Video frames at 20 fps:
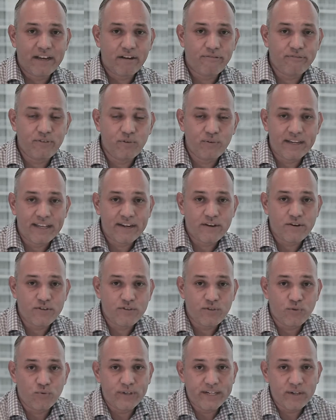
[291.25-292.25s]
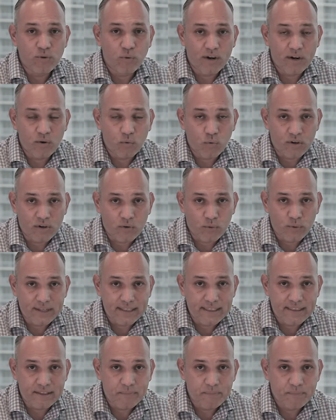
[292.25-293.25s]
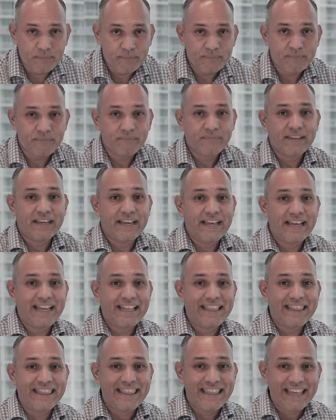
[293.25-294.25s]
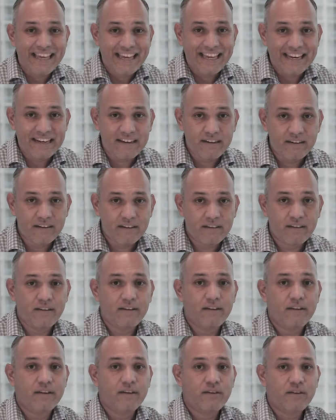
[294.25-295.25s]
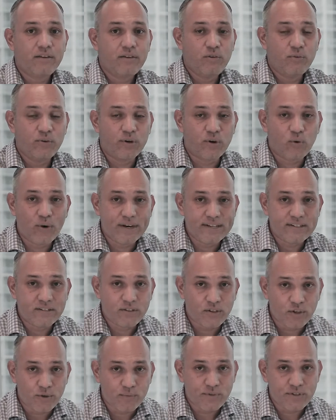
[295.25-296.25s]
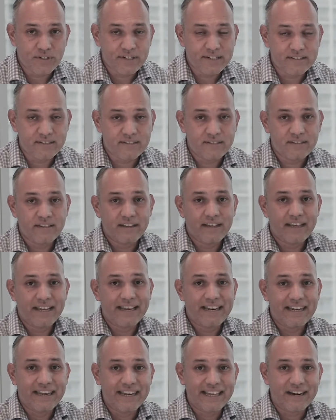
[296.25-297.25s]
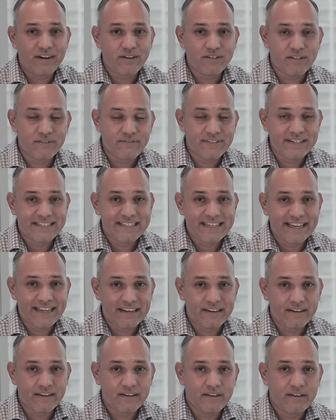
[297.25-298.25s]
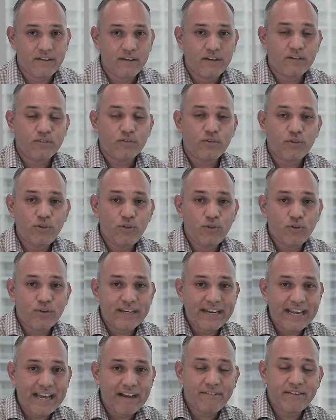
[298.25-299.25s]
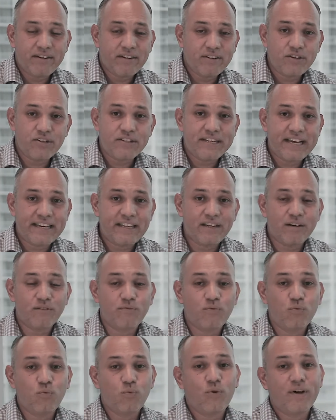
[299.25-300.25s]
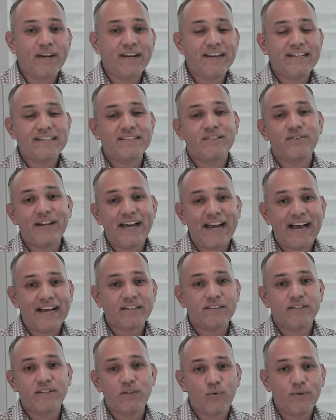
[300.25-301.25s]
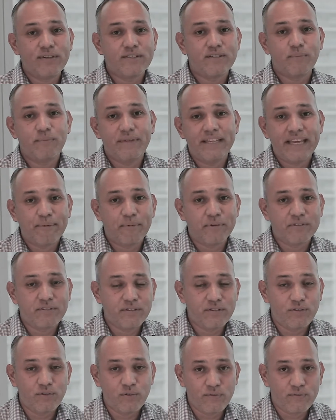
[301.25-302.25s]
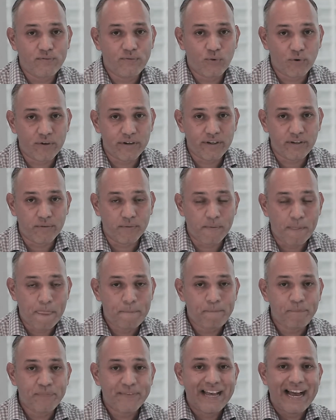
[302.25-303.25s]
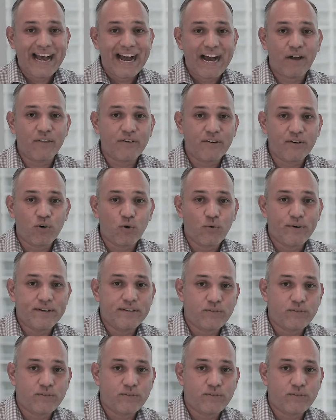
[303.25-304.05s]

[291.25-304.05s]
a few lenders you really want to work with, and then you request term sheets, letters of intent, so you can have an understanding of what it is they're actually going to be able to do for you. how they're going